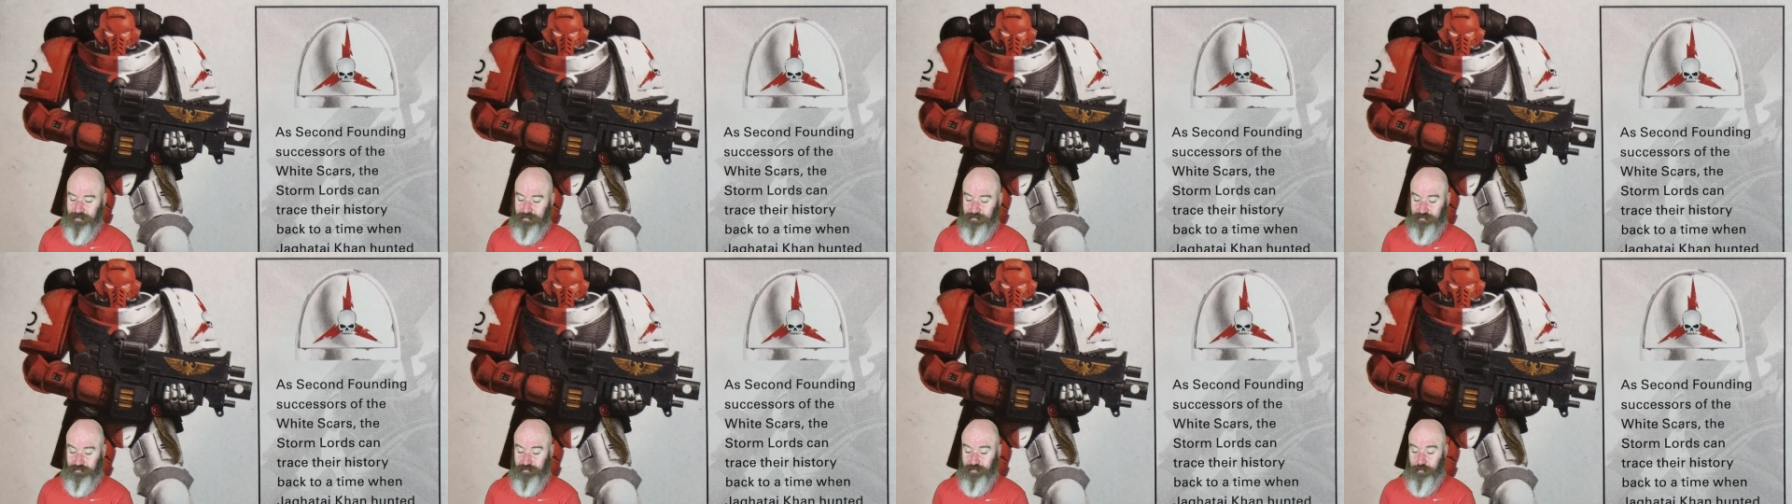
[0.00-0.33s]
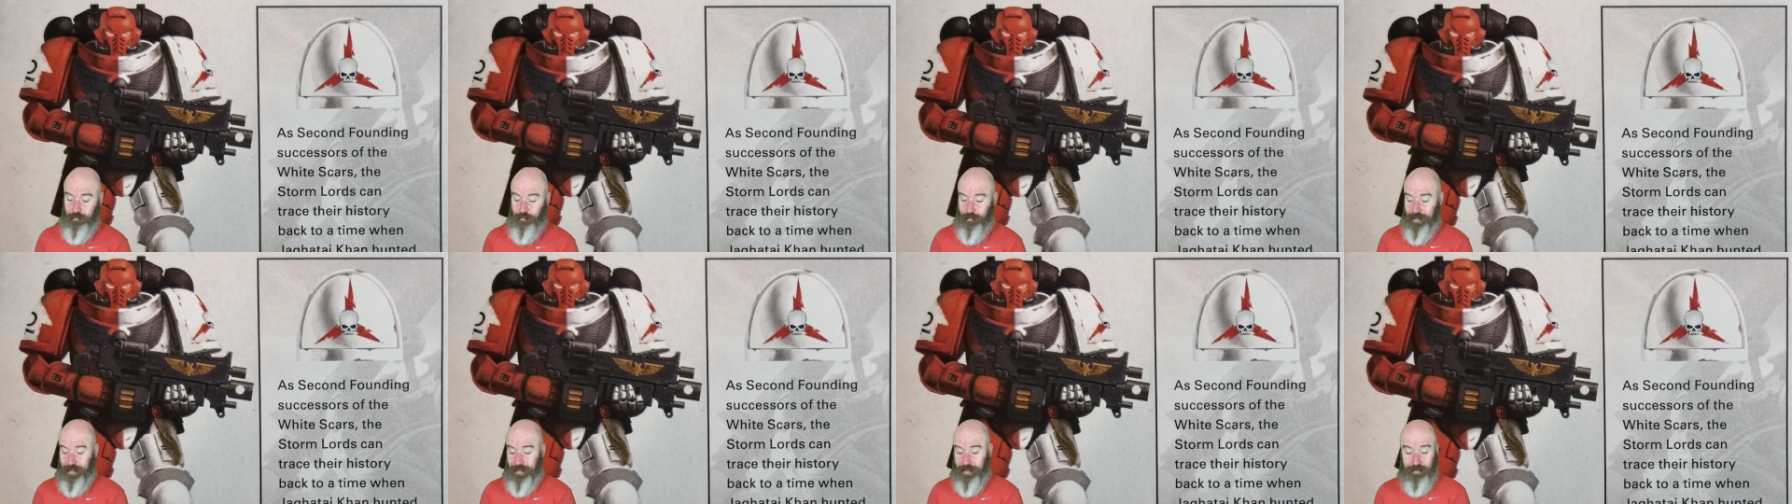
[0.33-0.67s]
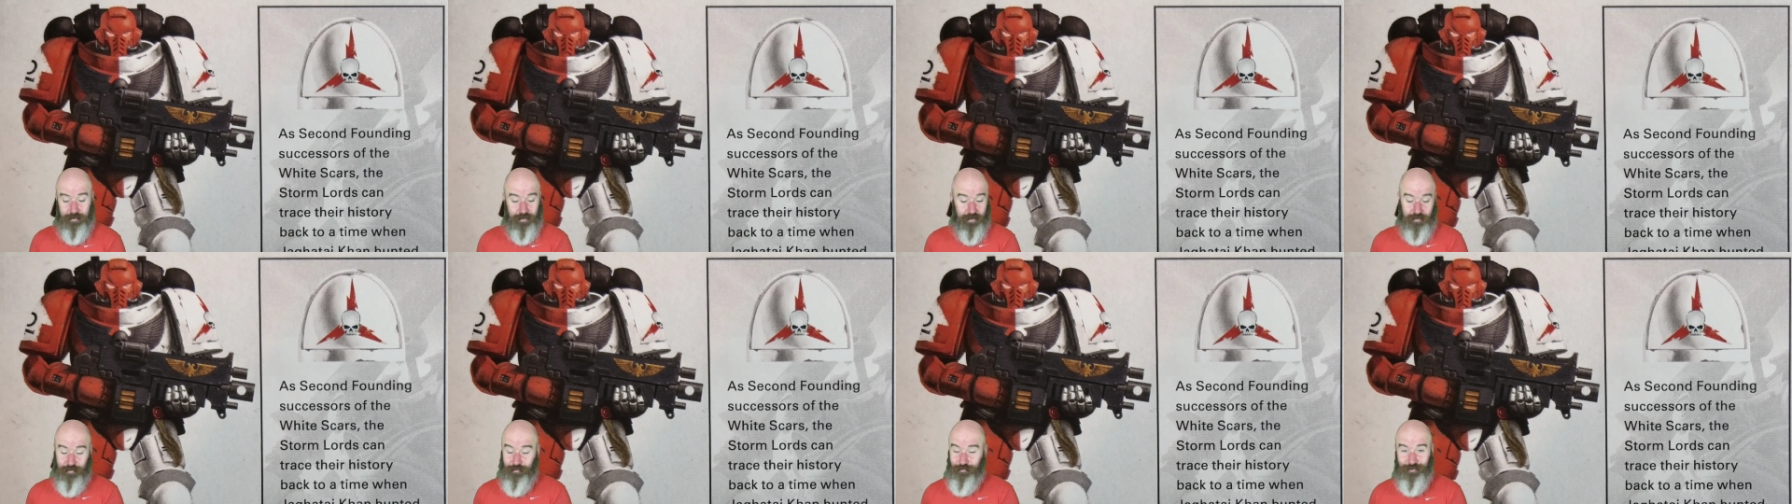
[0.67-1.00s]
So
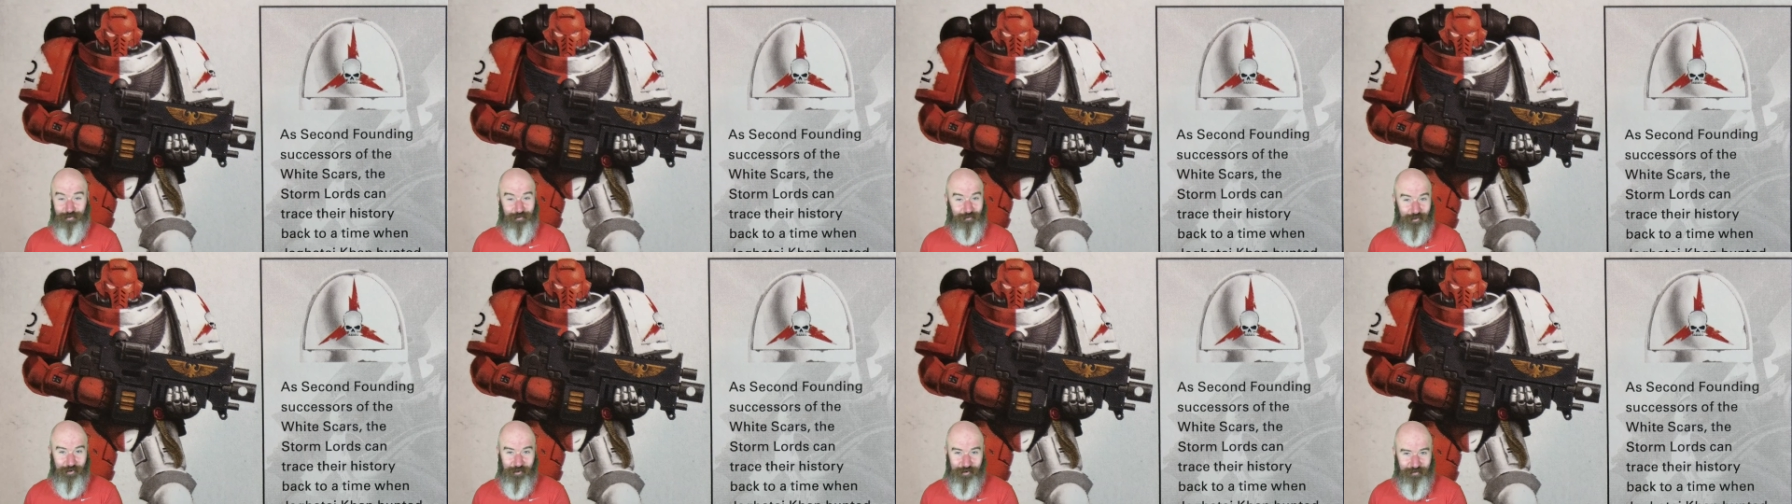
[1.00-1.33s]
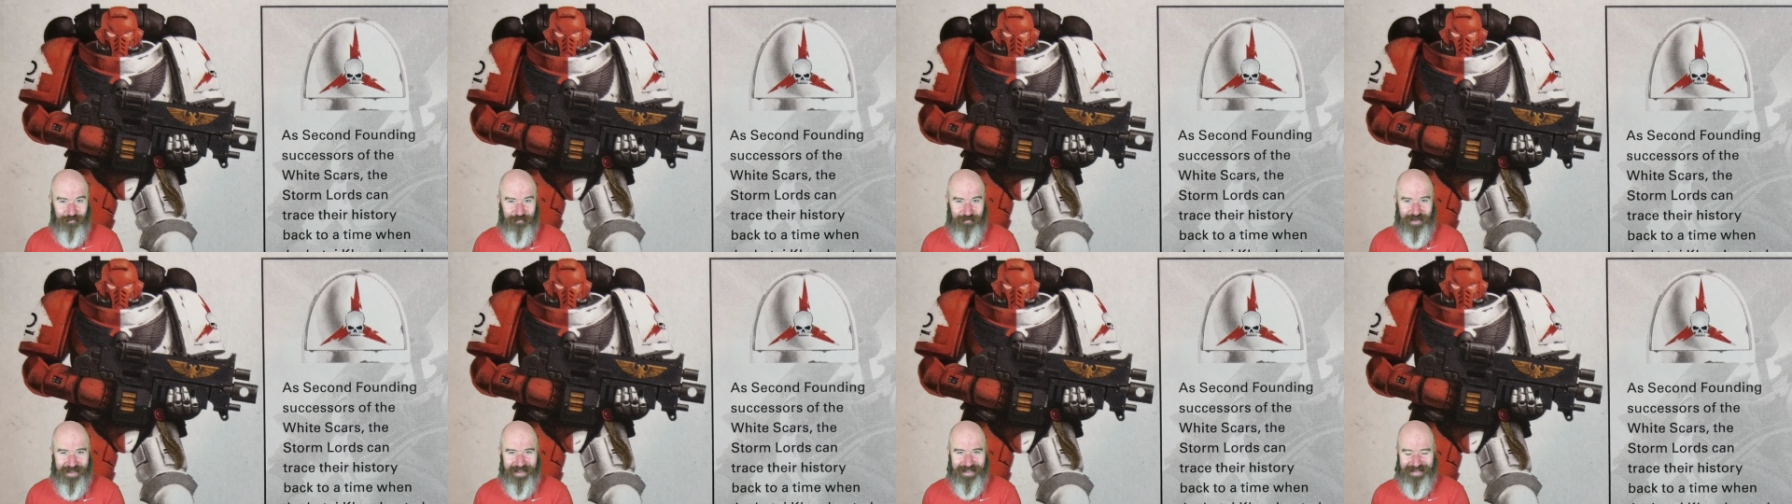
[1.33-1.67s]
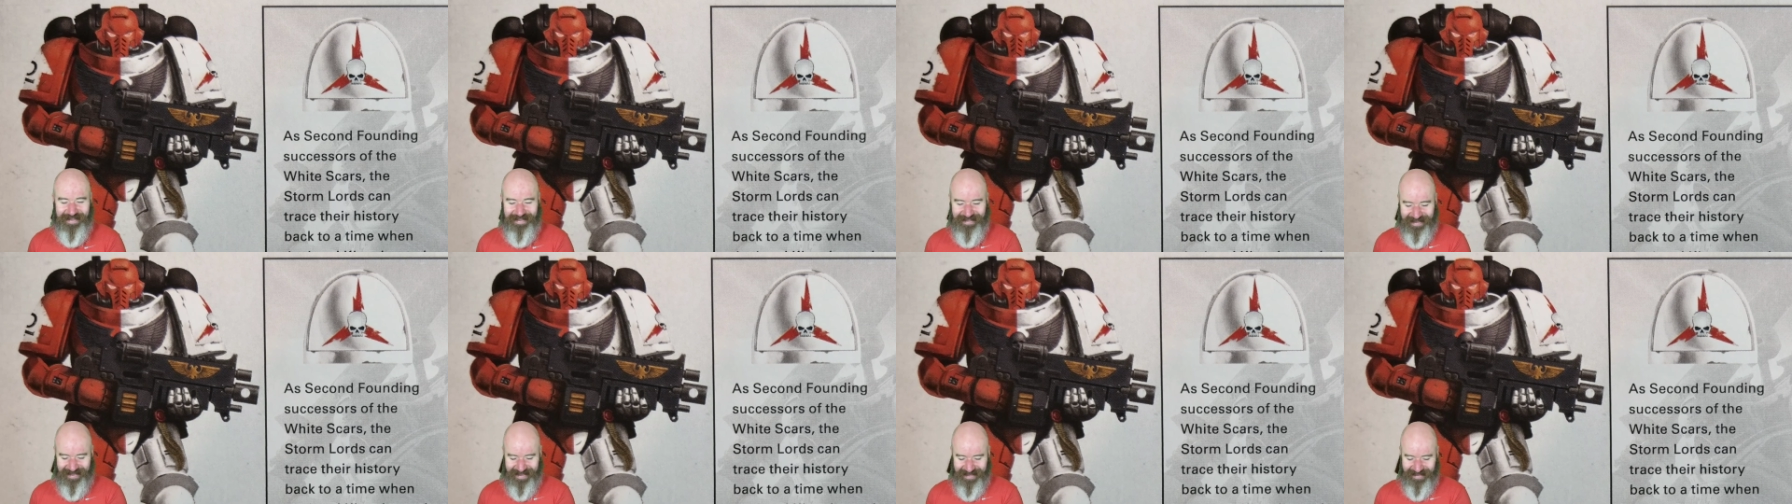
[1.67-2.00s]
another Orc
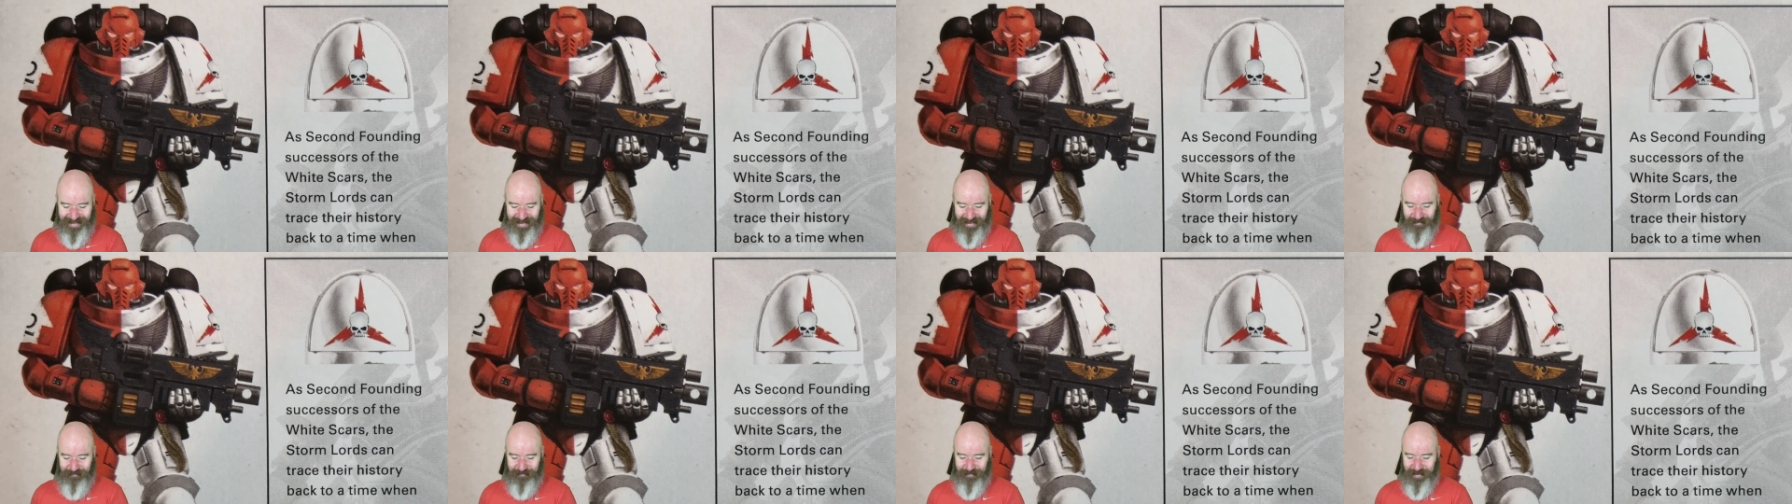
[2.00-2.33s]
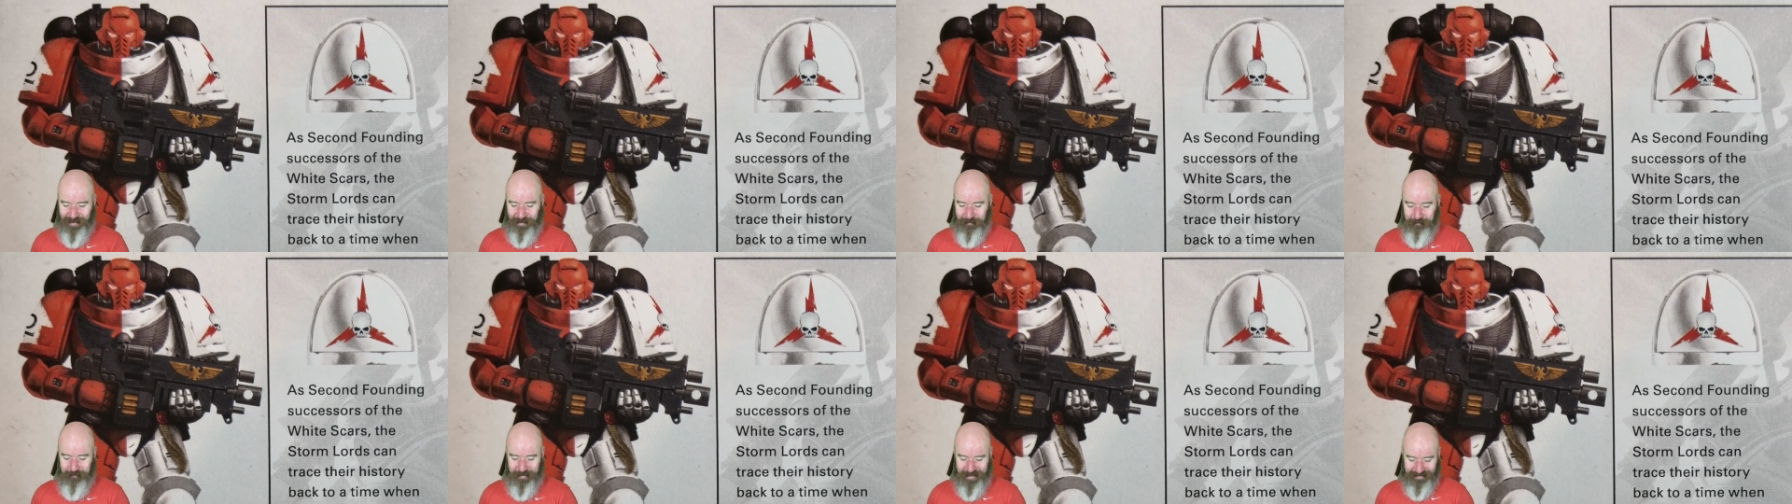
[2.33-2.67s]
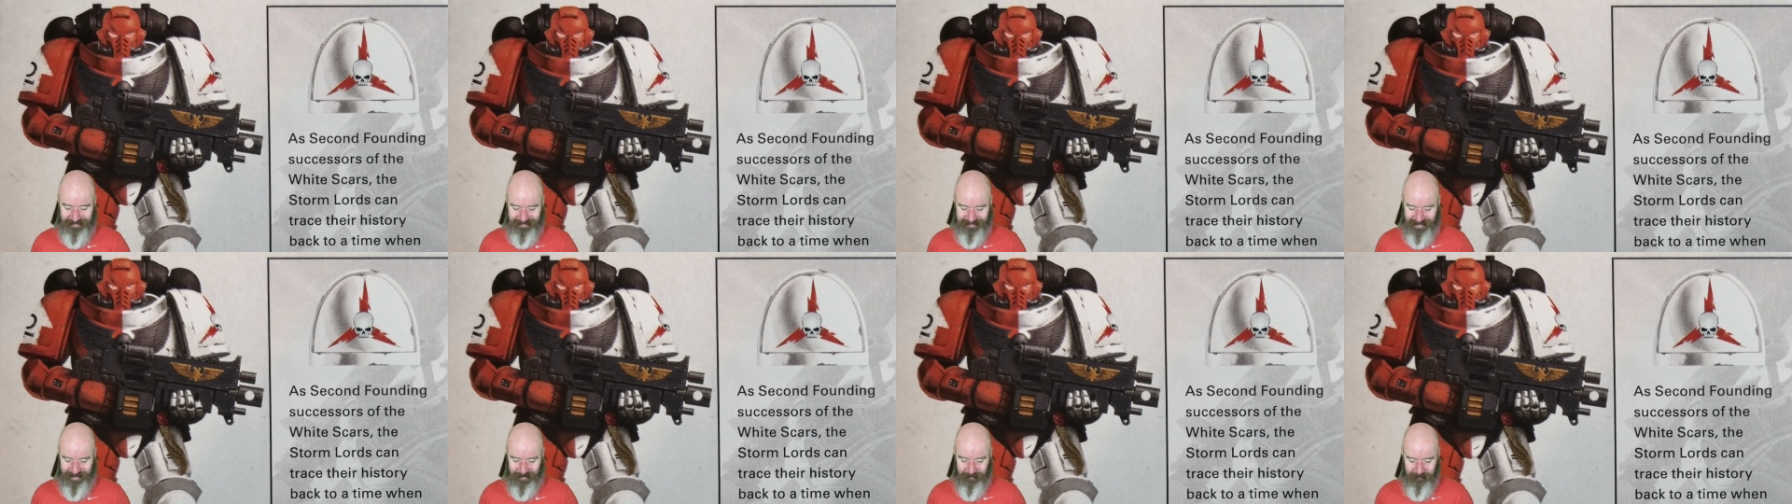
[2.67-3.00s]
fighter there that I've
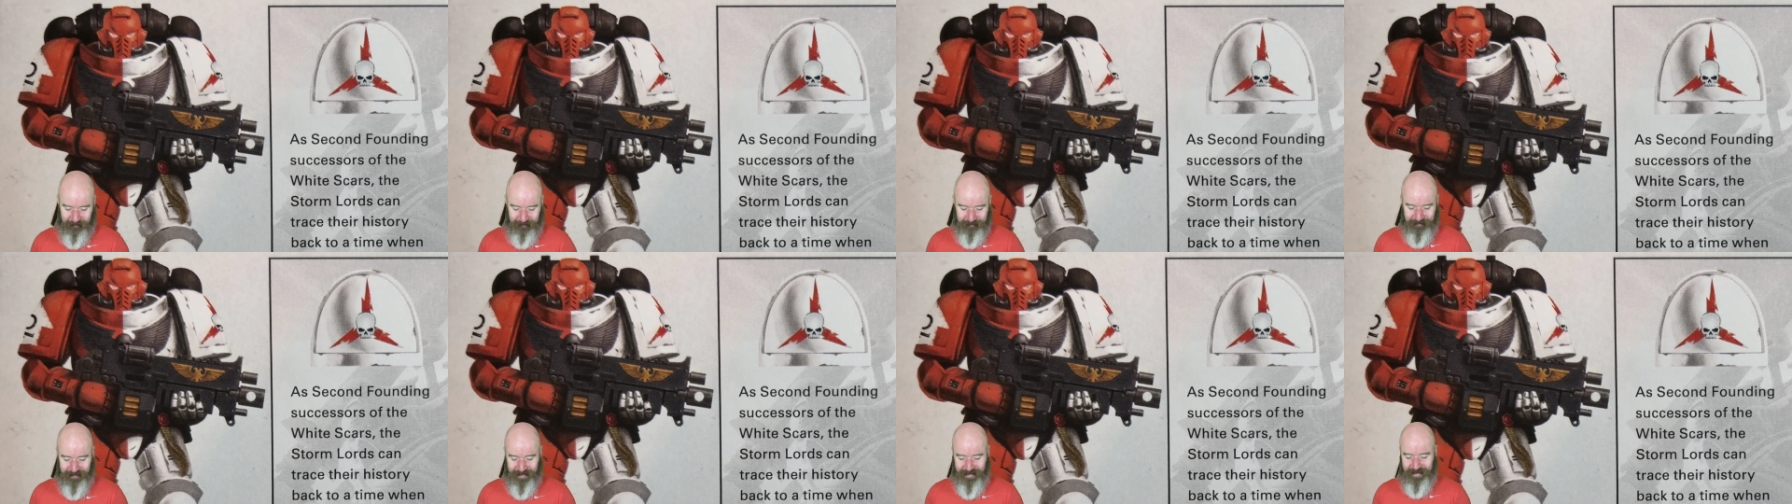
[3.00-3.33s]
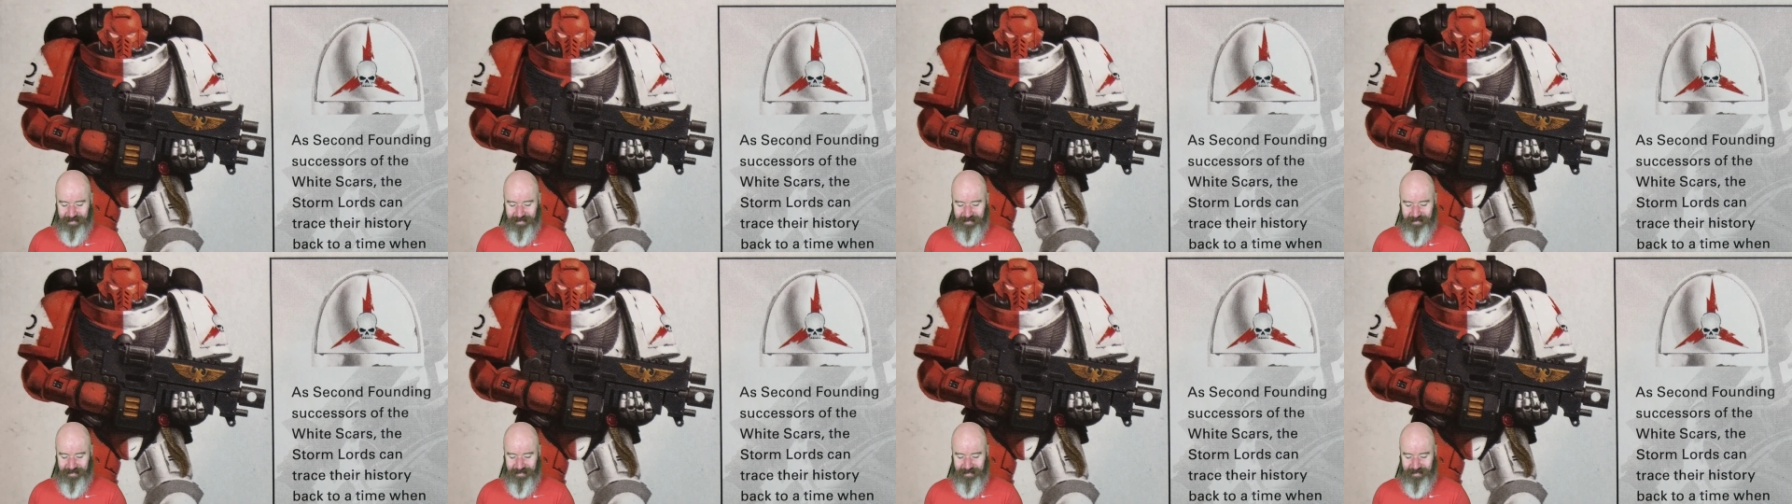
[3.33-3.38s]
picked out.